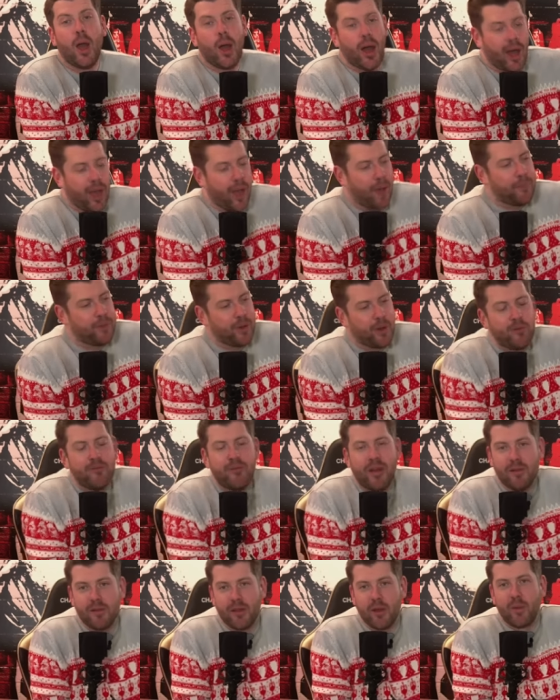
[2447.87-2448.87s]
I've become
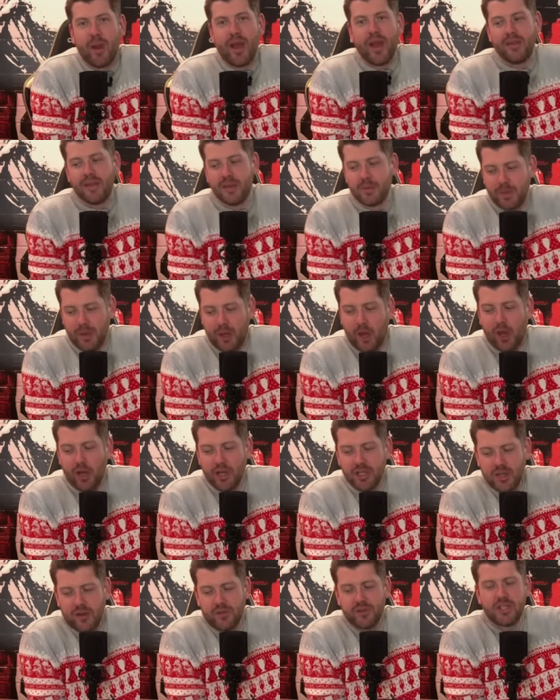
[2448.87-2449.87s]
very aware of this
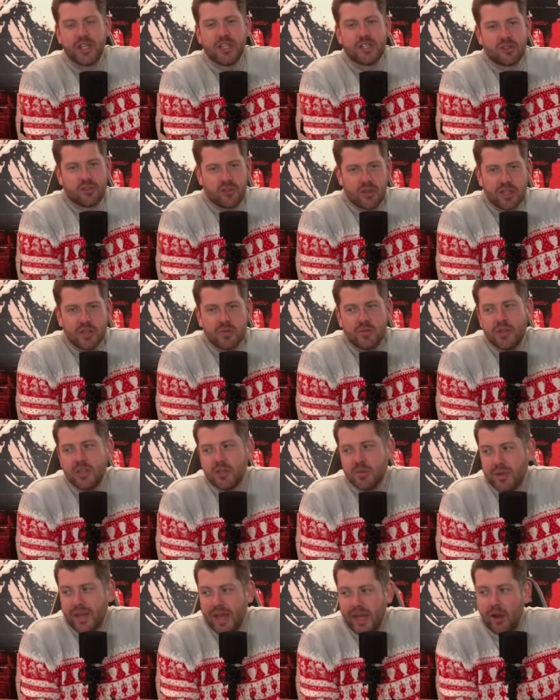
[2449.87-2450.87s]
because obviously it's Christmas
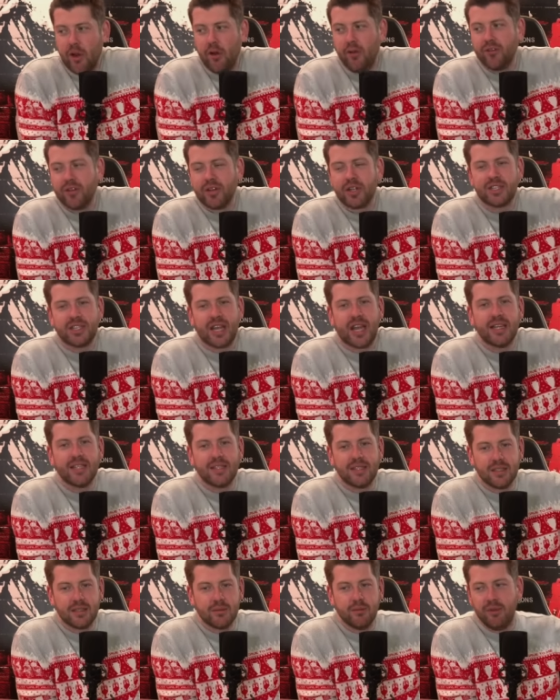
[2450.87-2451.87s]
and we're getting
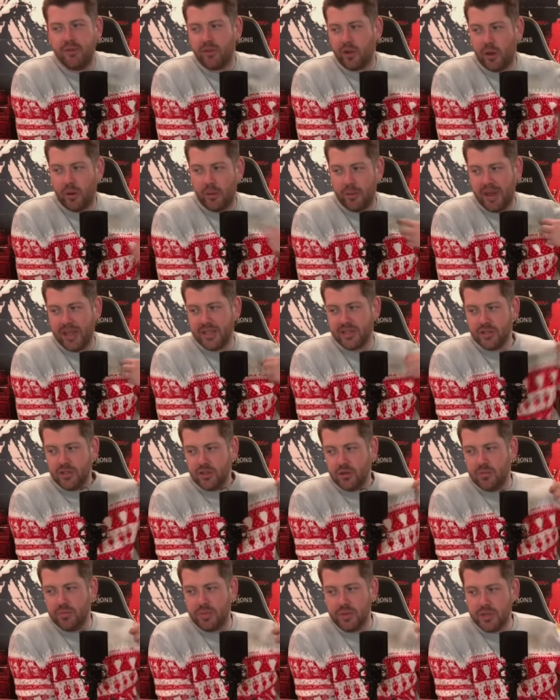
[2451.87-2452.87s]
overexcited and we've got amazing
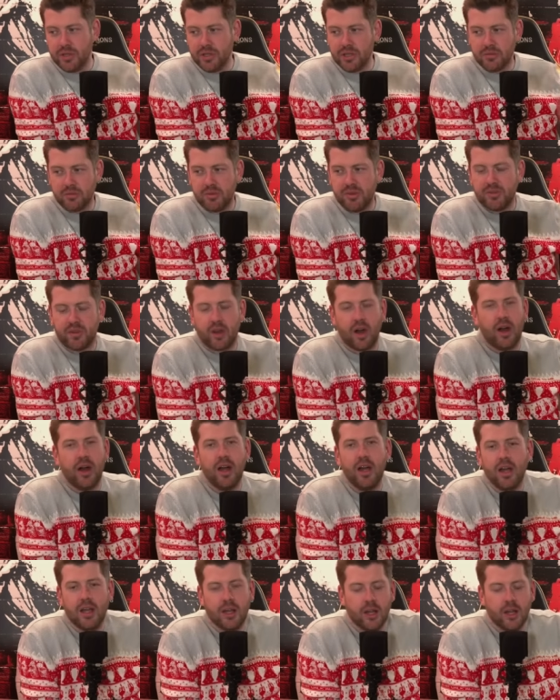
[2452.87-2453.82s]
jumpers and we've got